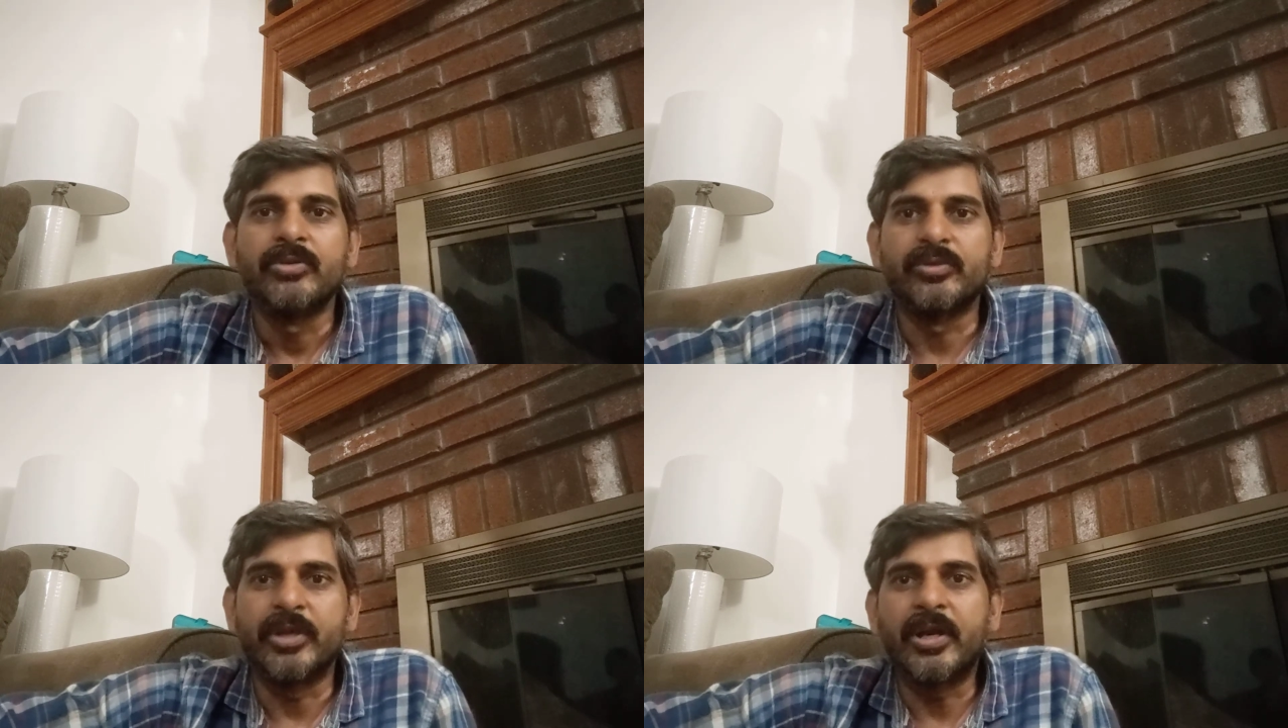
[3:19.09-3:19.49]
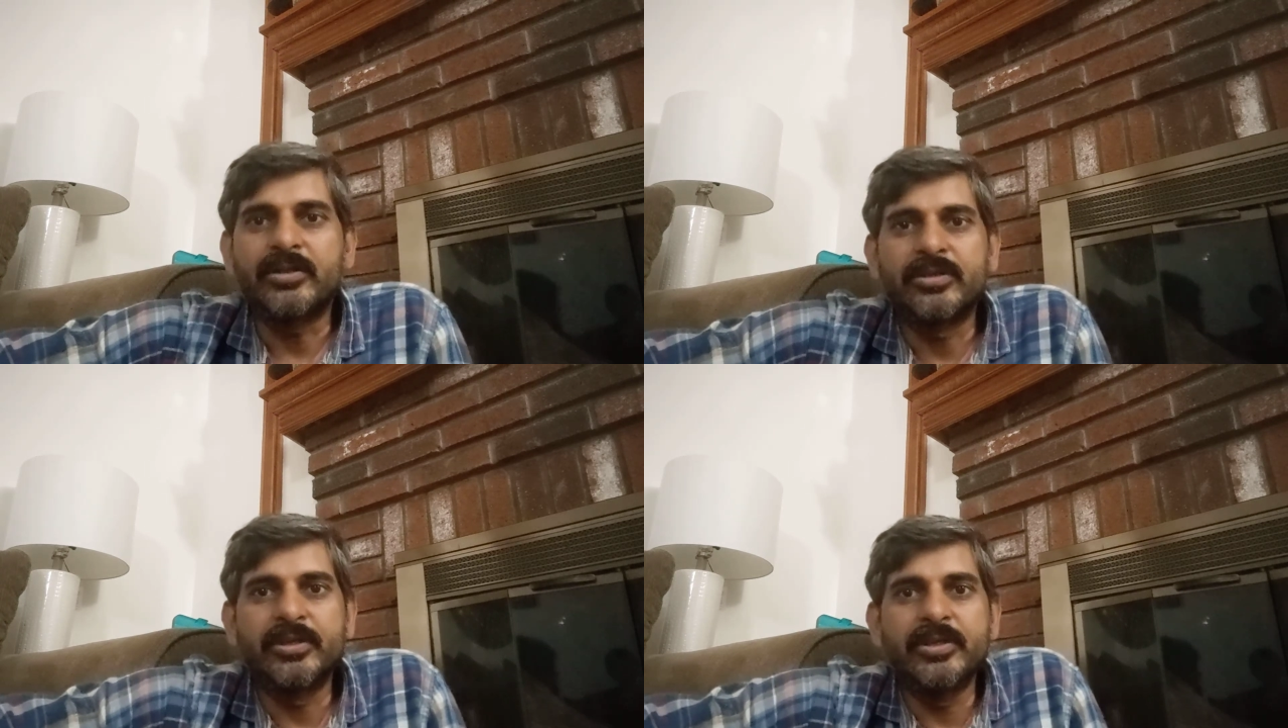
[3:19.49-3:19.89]
So there are
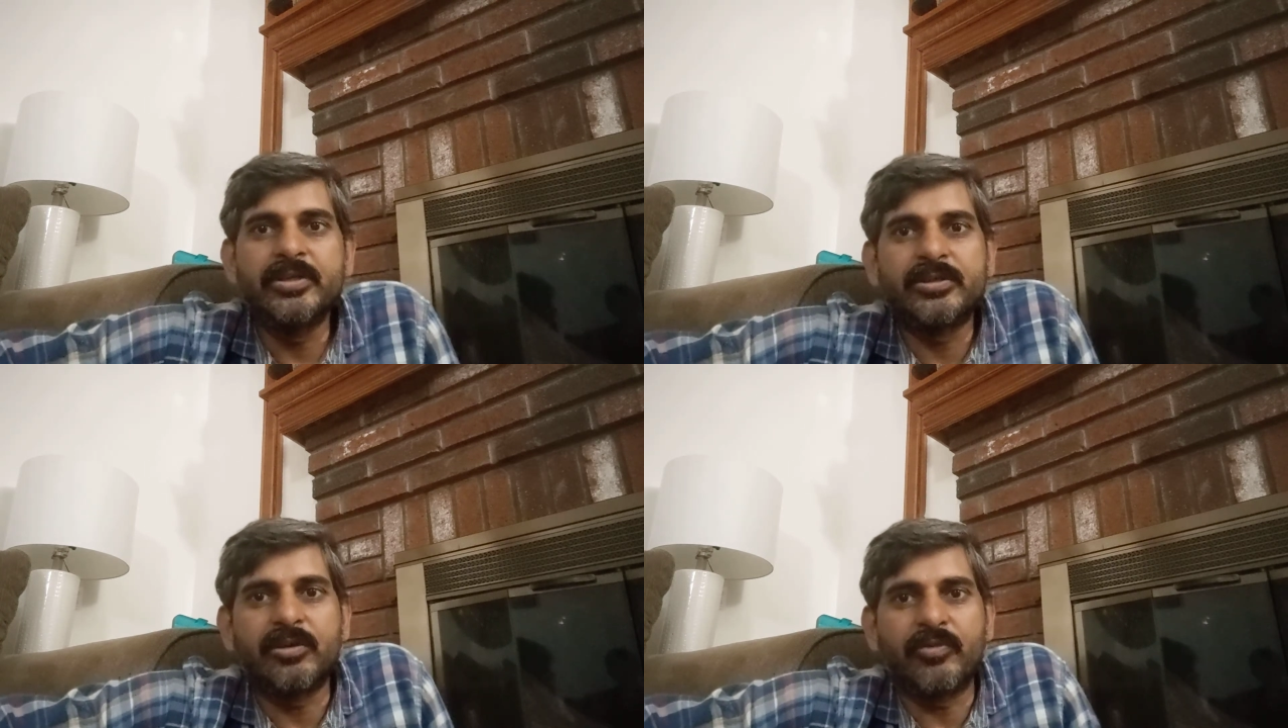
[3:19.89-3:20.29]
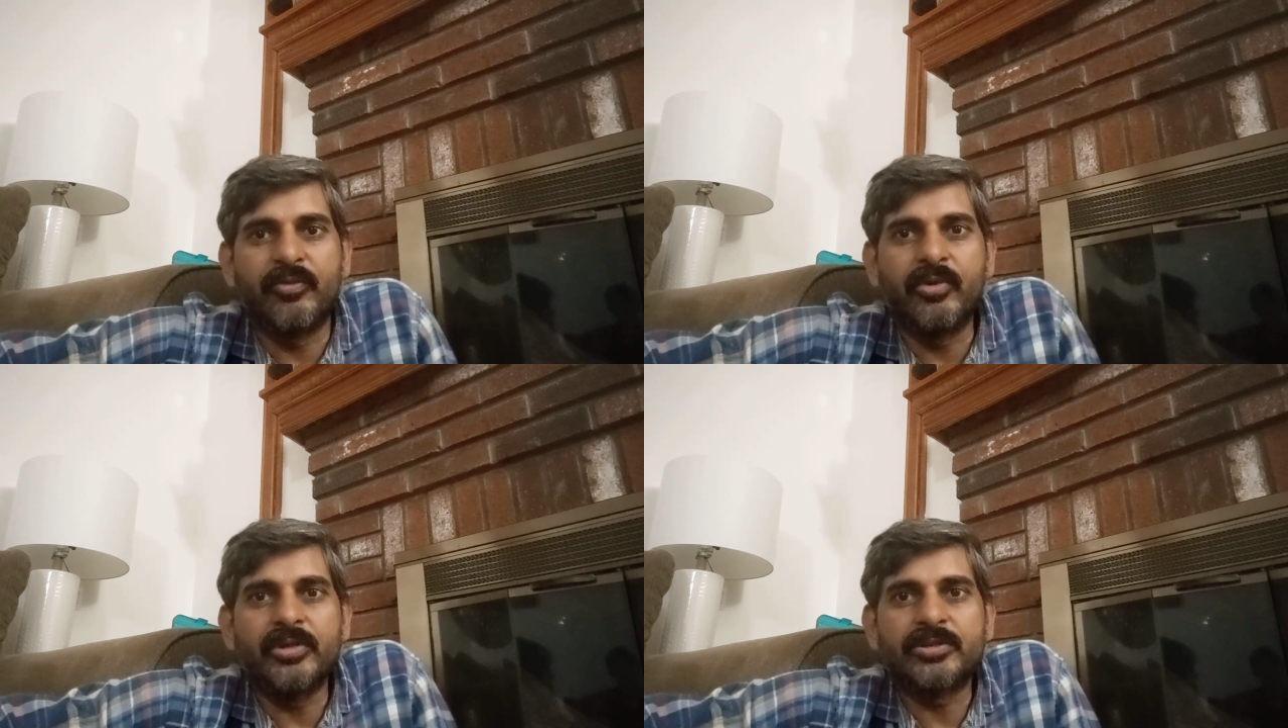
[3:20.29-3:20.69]
3 or
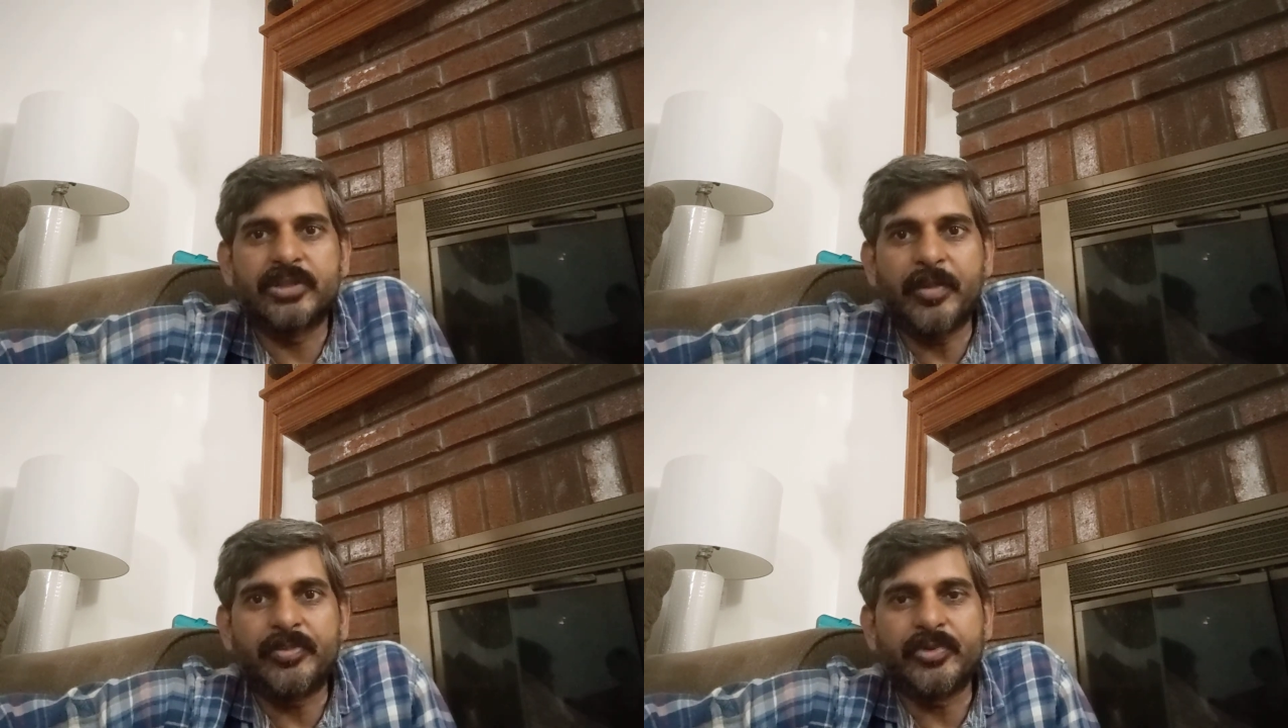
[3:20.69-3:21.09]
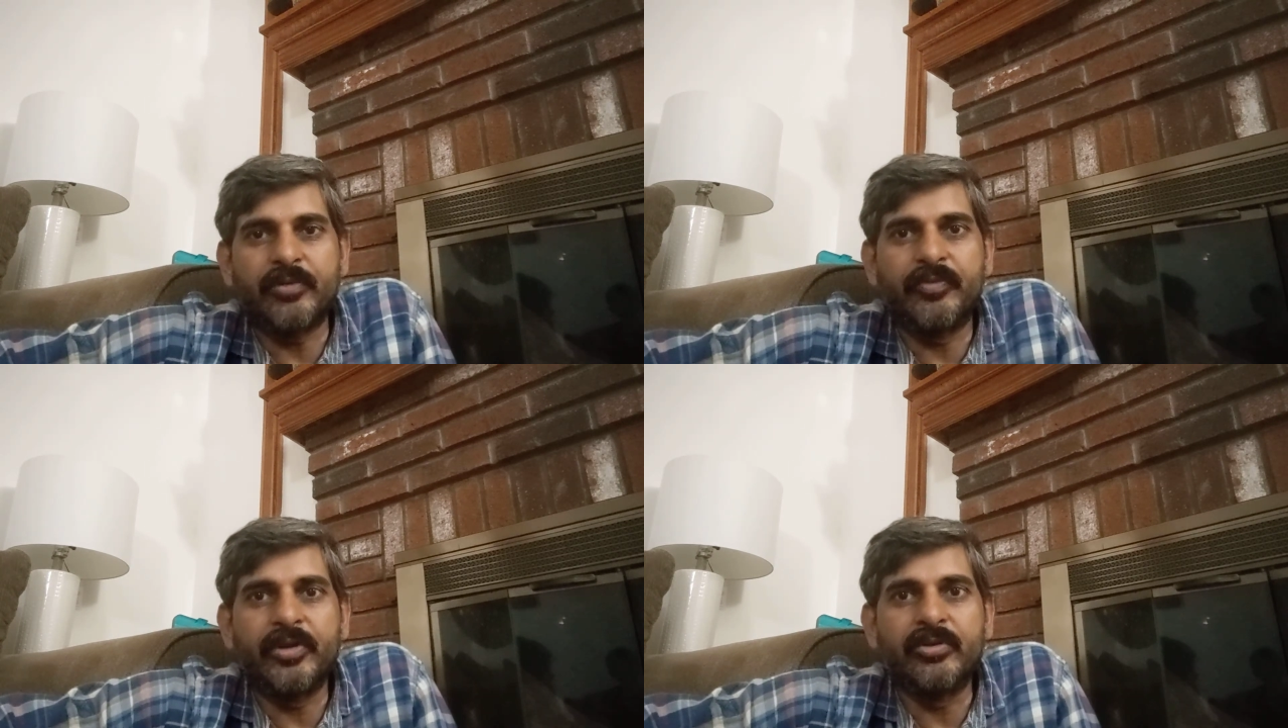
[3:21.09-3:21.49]
4 steps
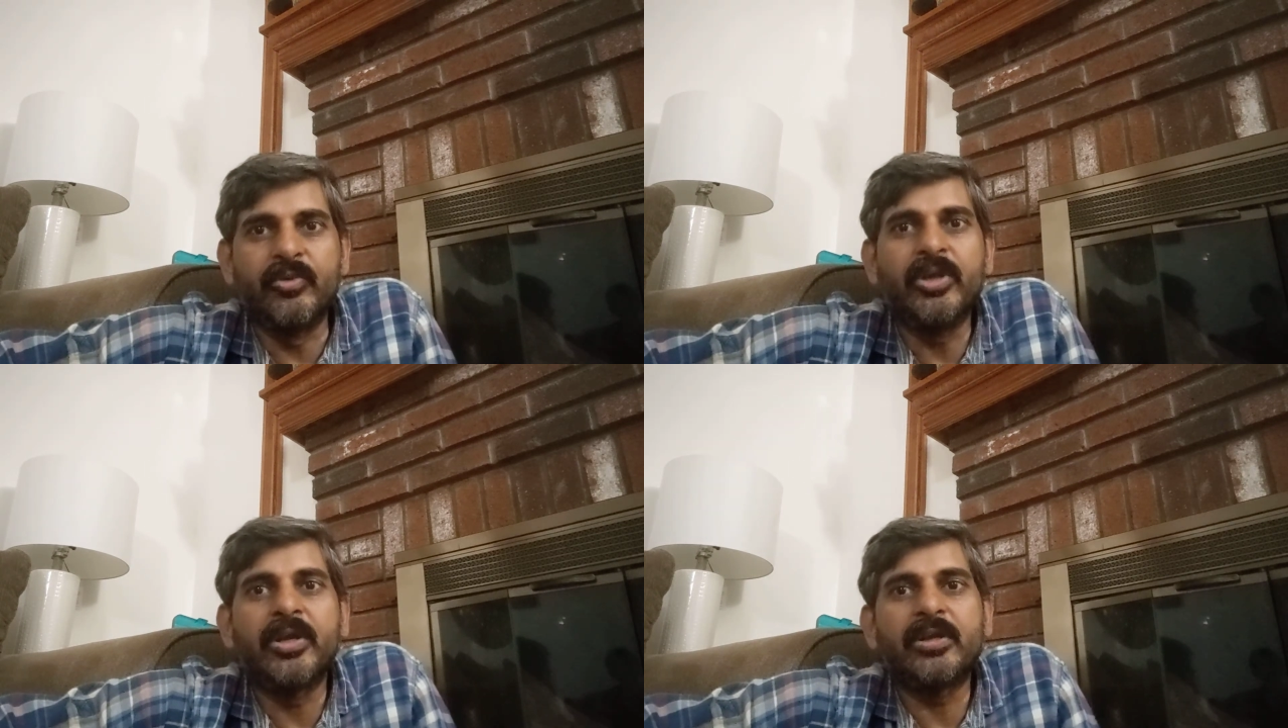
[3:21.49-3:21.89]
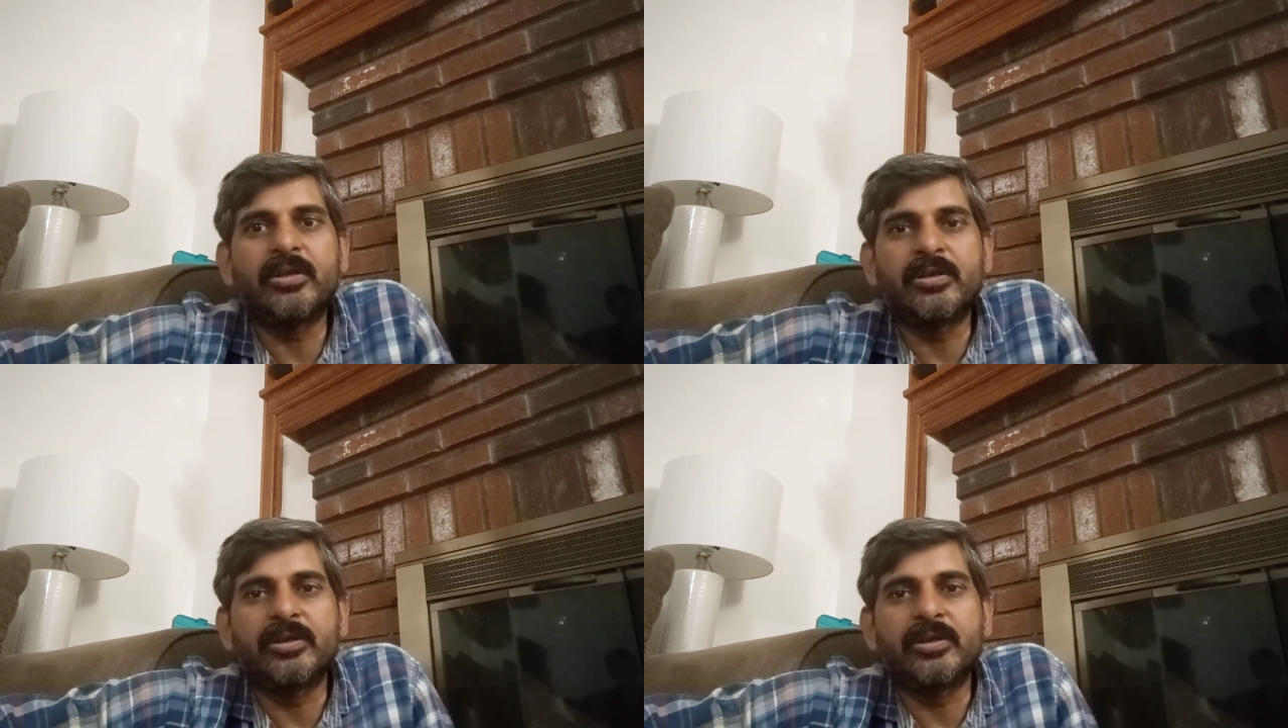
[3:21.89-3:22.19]
of it doing it.